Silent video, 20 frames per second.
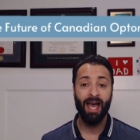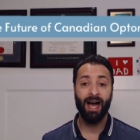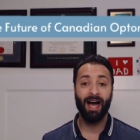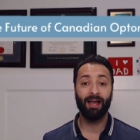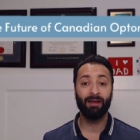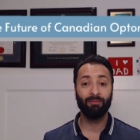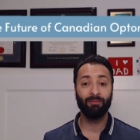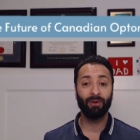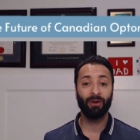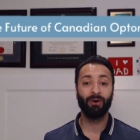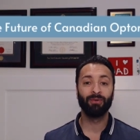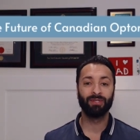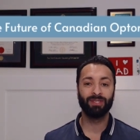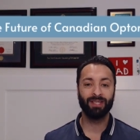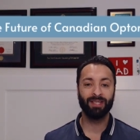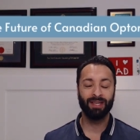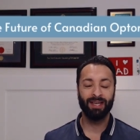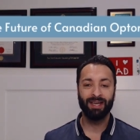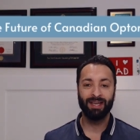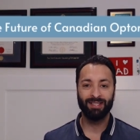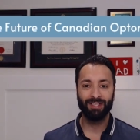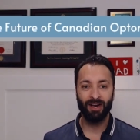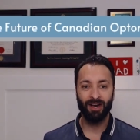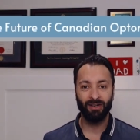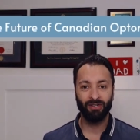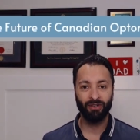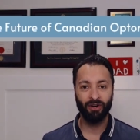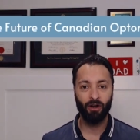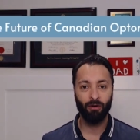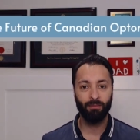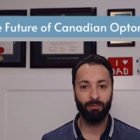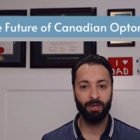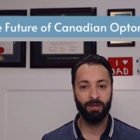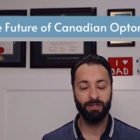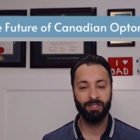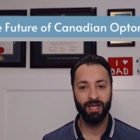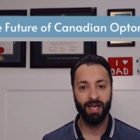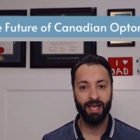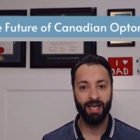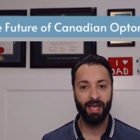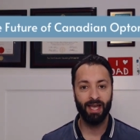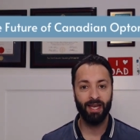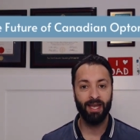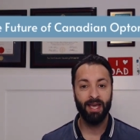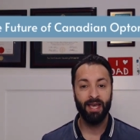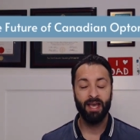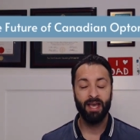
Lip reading: I am your host, Dr. Harbir Sian.